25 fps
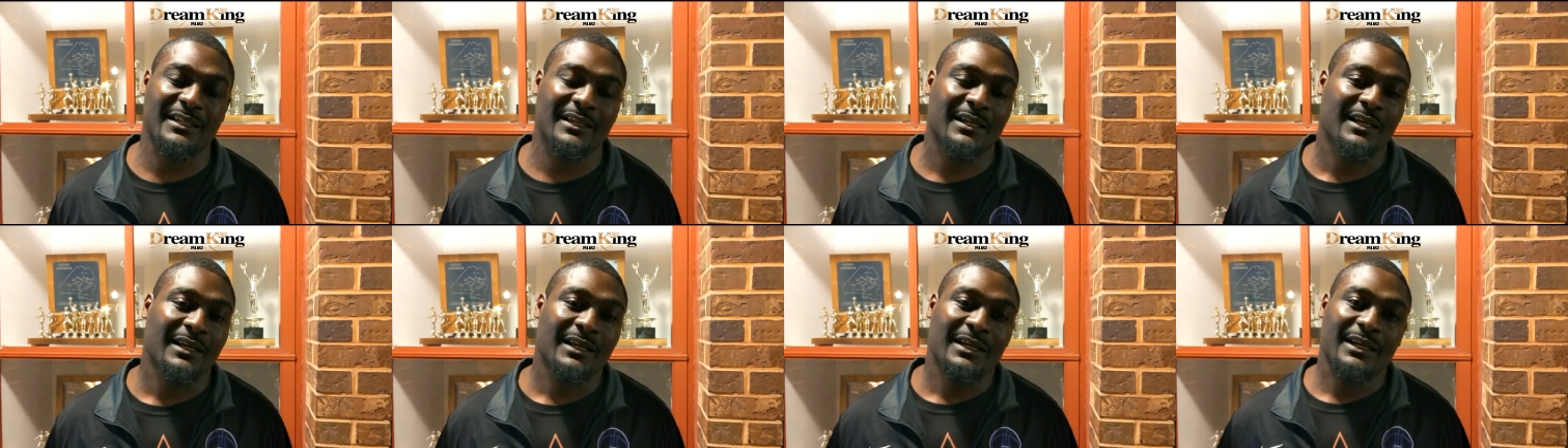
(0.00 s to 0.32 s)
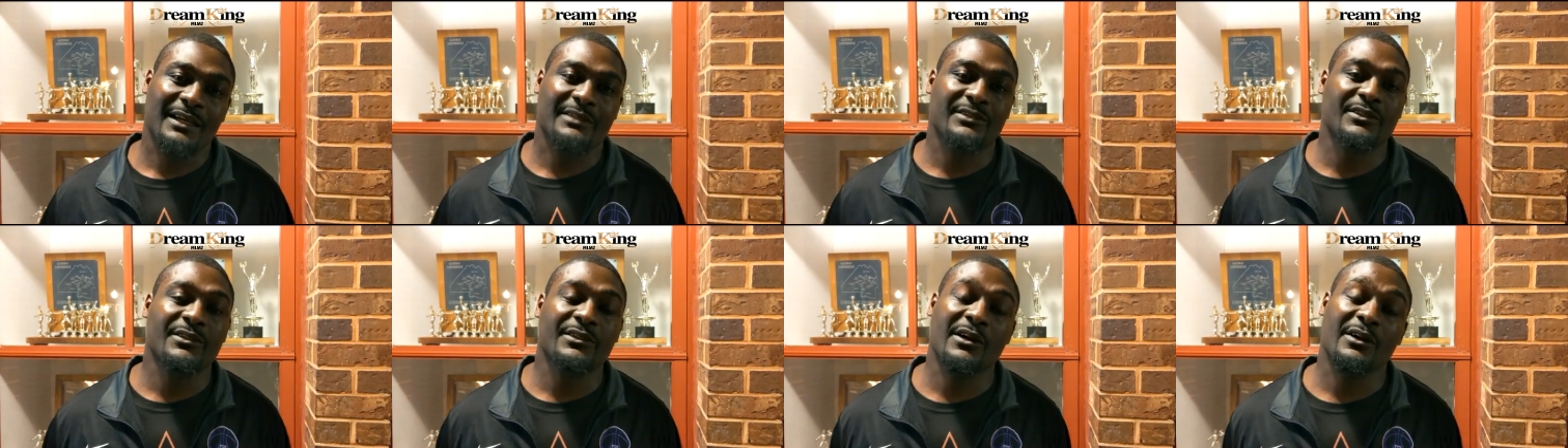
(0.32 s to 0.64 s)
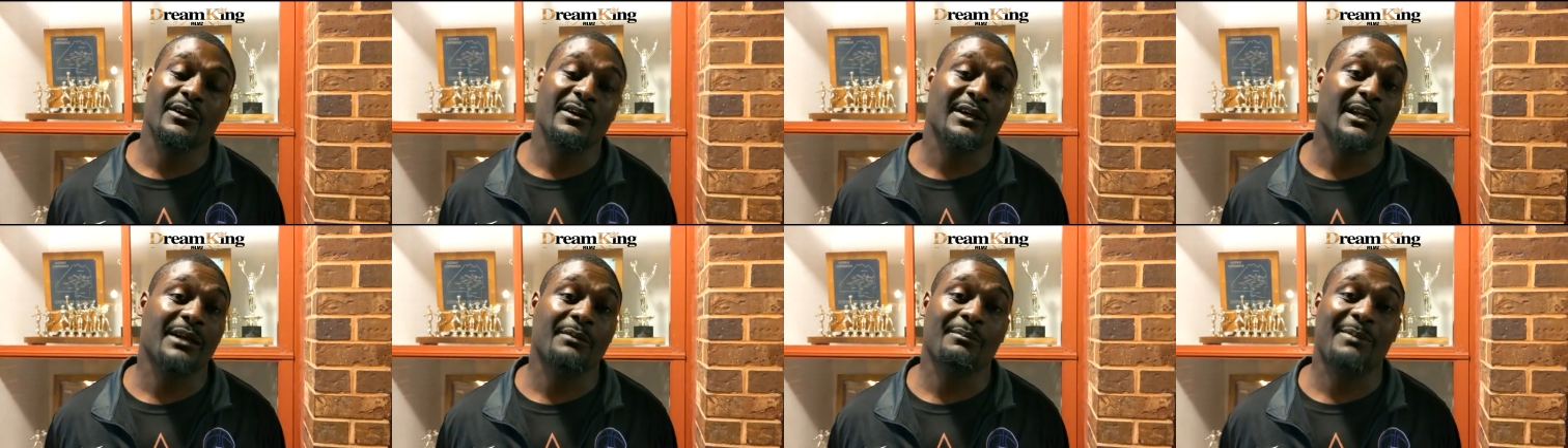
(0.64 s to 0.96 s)
and you
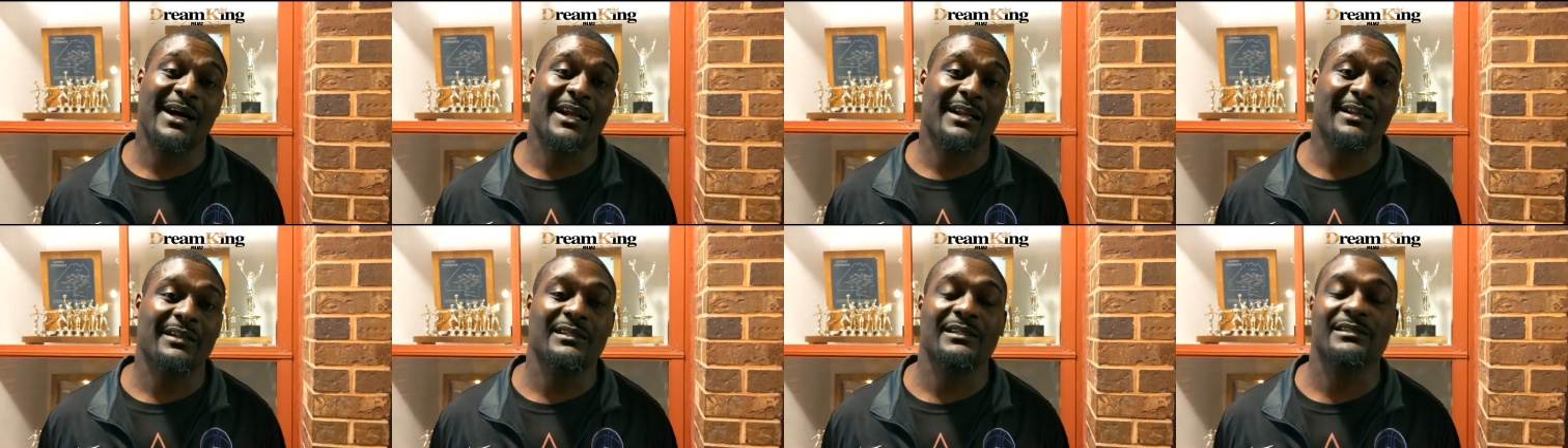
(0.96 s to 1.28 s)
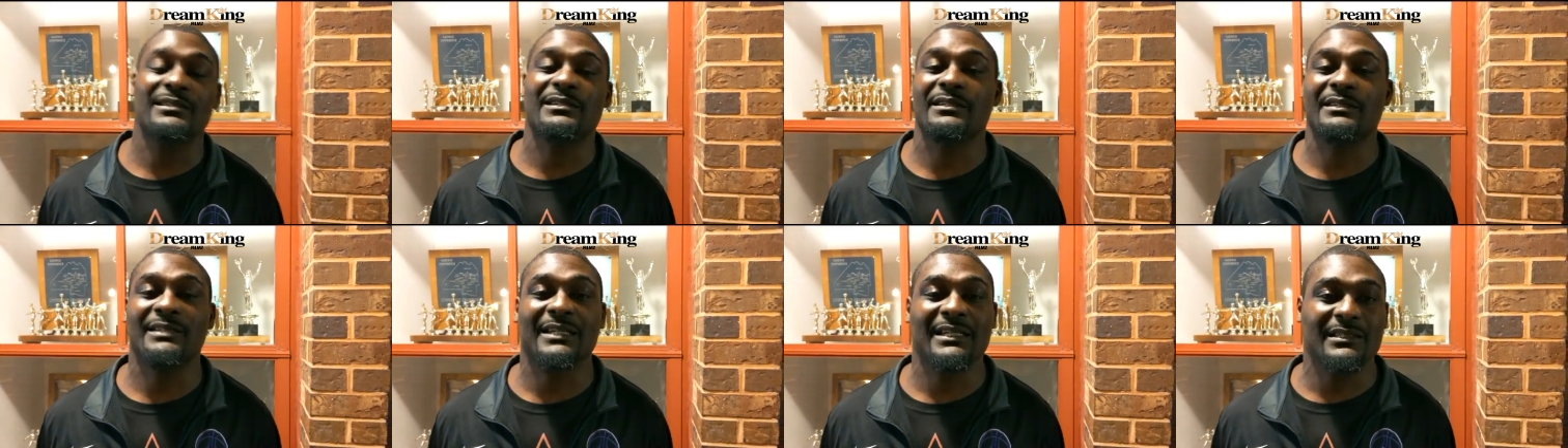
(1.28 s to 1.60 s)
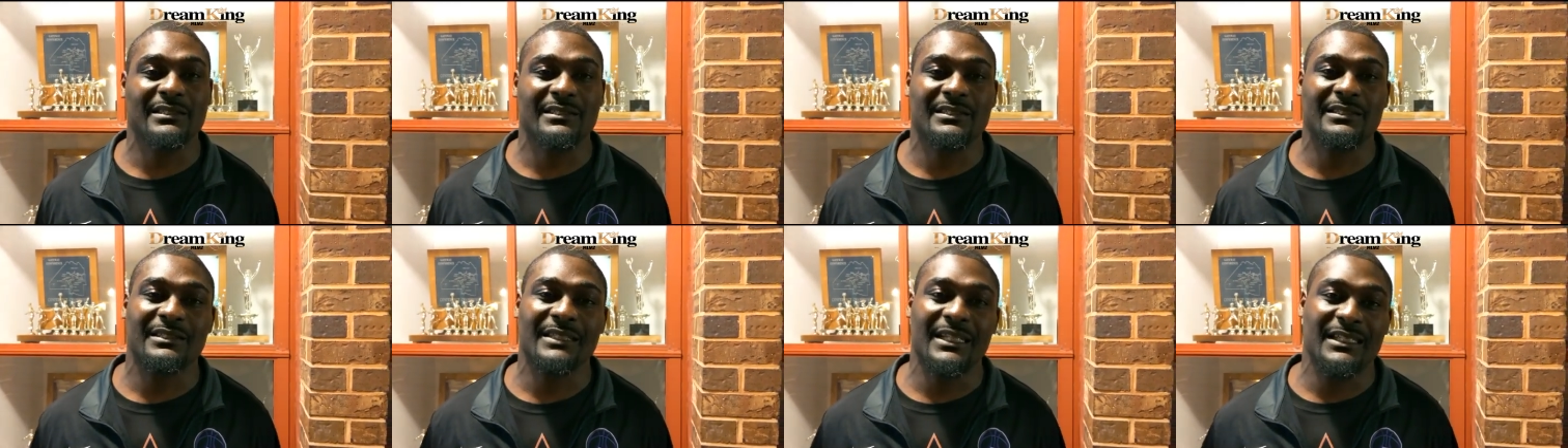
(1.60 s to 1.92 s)
know anybody that's,
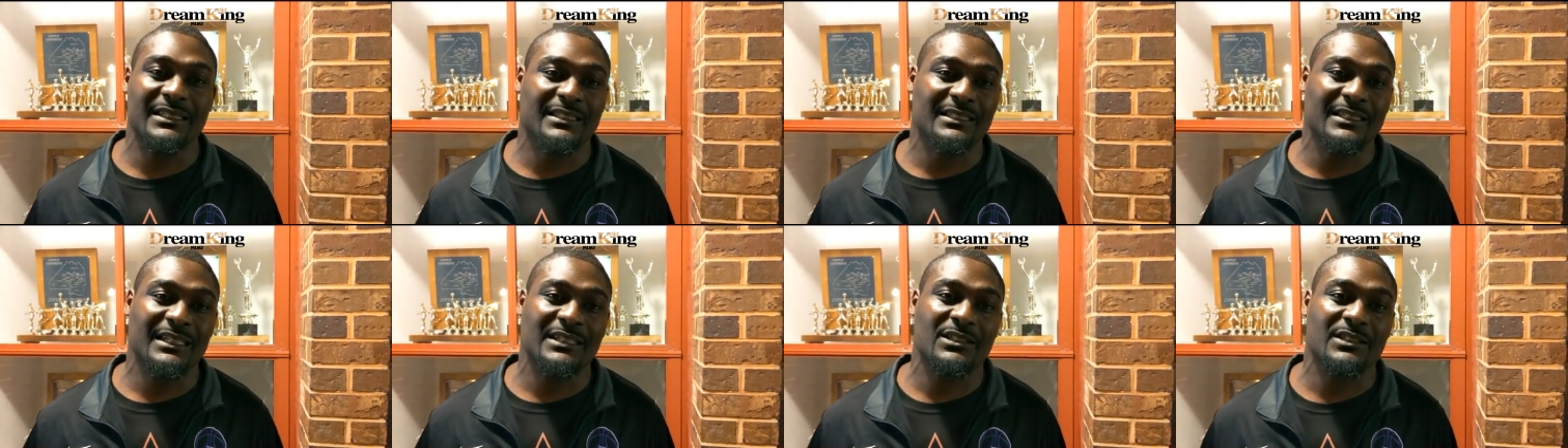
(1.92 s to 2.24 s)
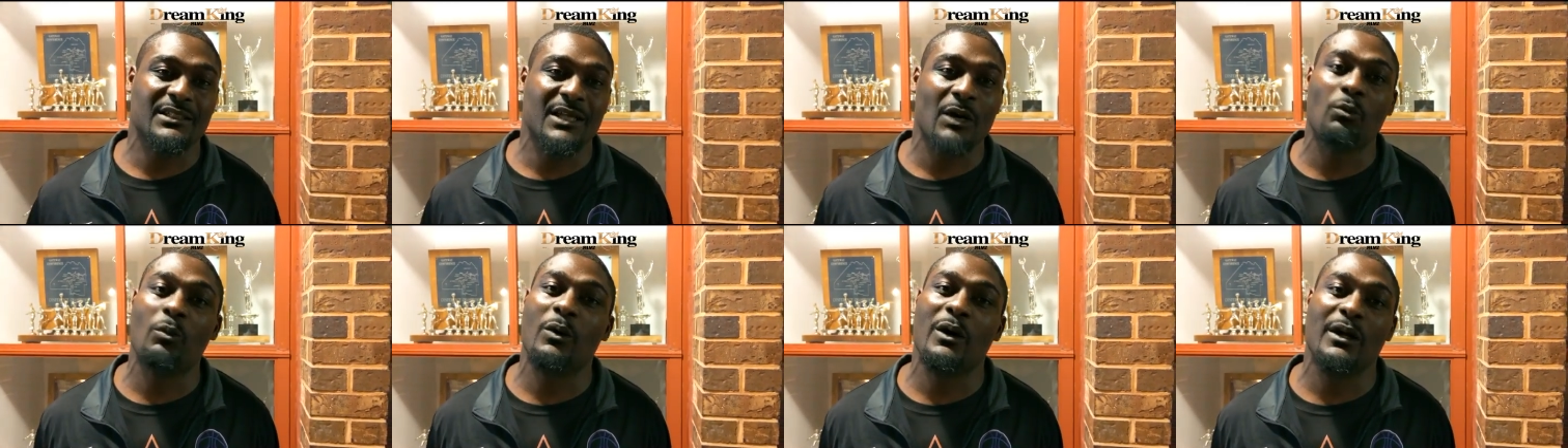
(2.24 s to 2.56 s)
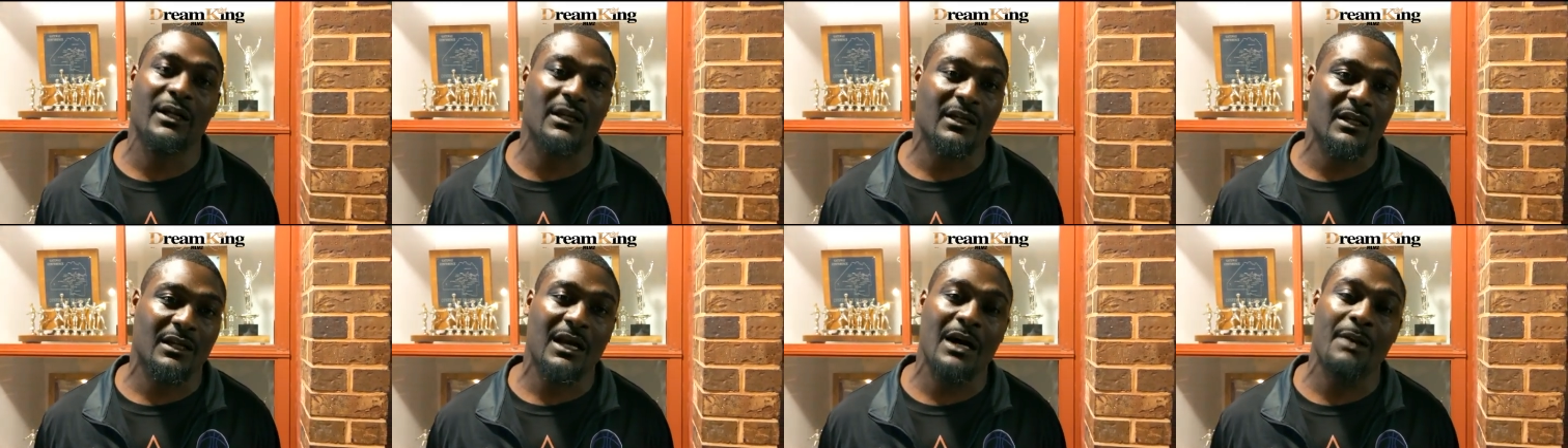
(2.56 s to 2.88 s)
that's, that that, that
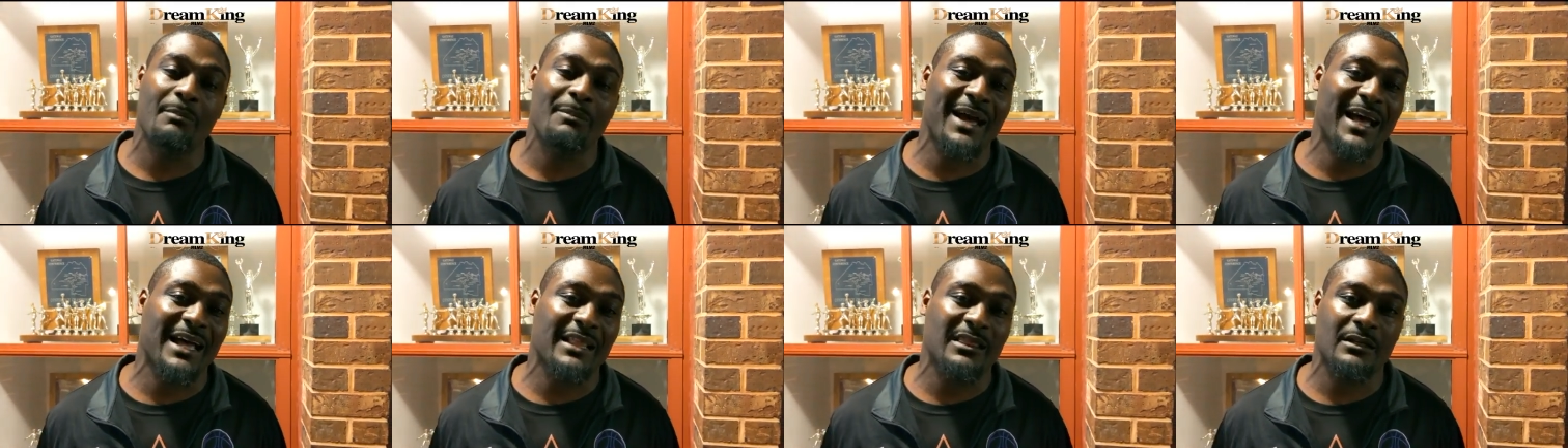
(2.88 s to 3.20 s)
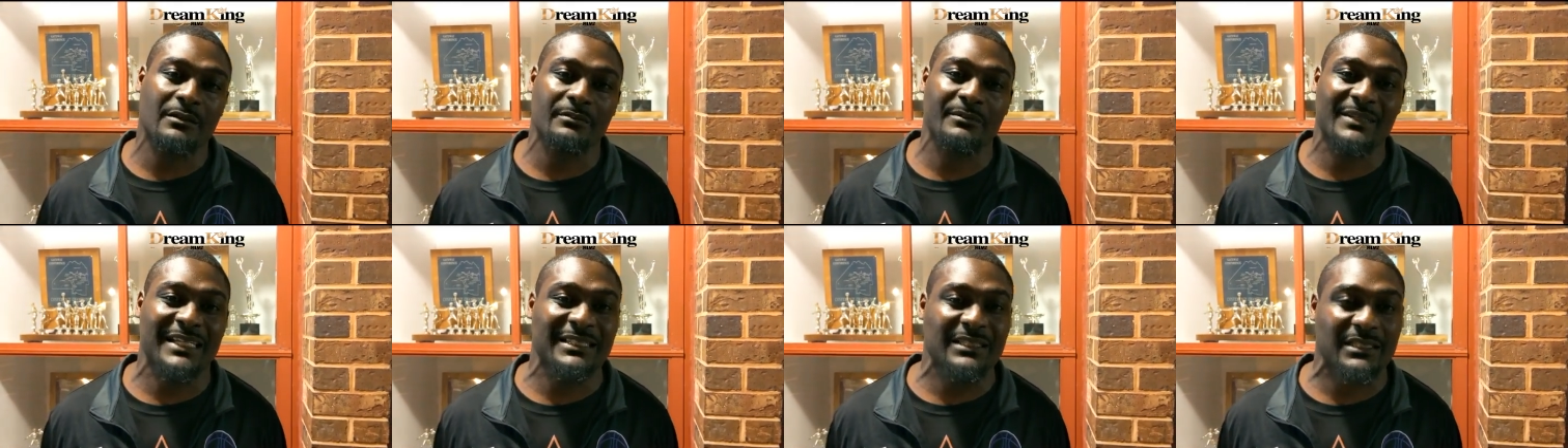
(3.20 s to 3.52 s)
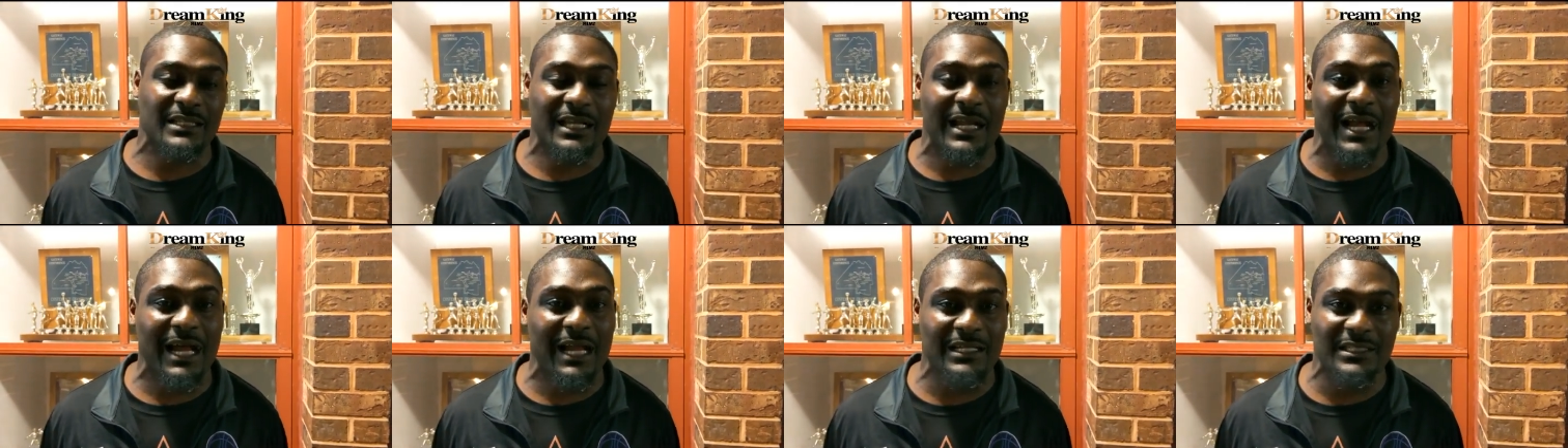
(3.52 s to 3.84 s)
want to come after him, that's
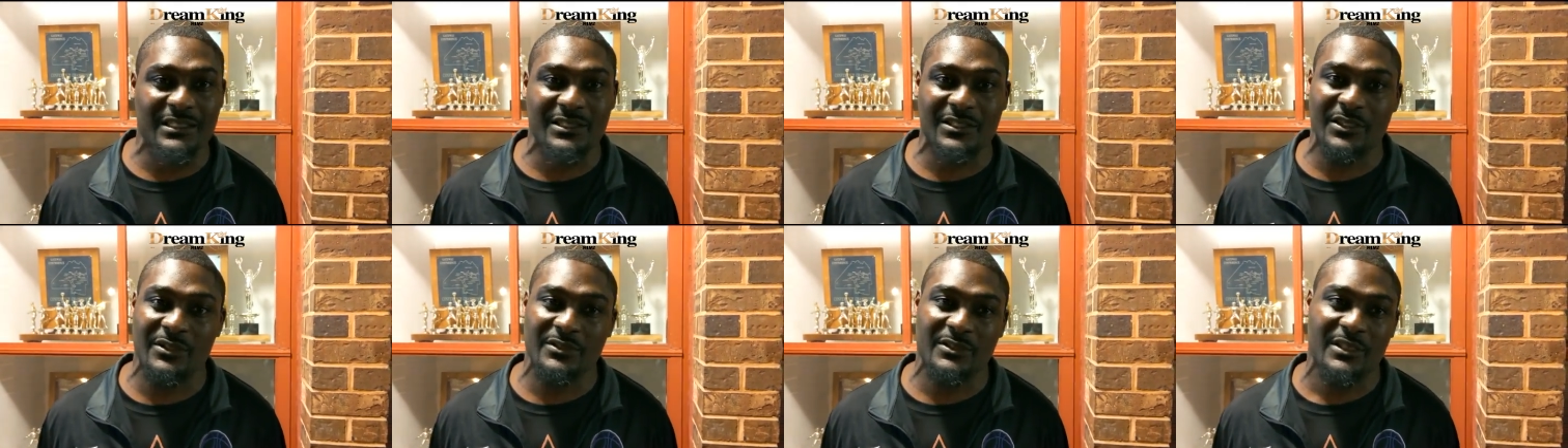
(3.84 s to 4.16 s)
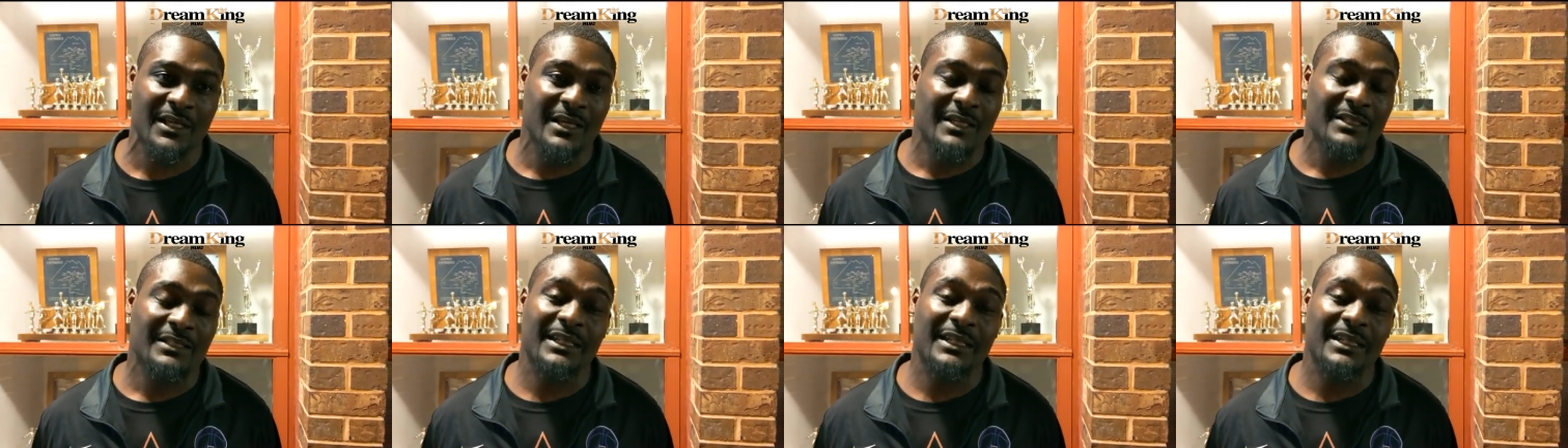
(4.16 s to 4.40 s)
the college coach.